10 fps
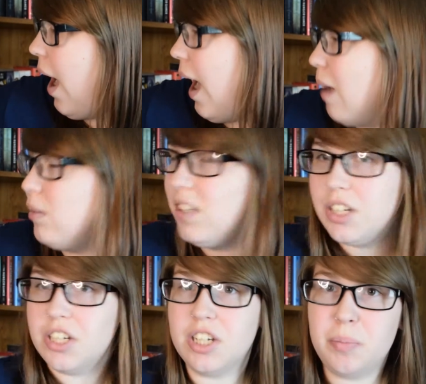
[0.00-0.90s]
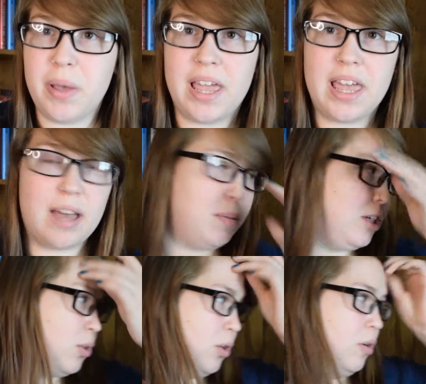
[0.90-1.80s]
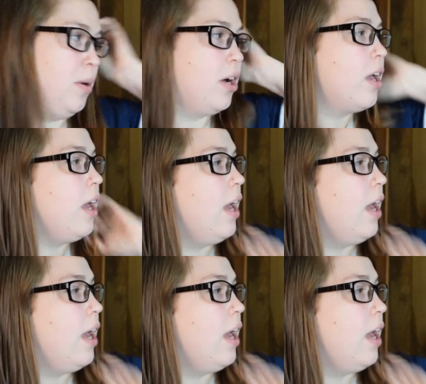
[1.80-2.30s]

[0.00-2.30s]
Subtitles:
I would suggest picking up a shorter book.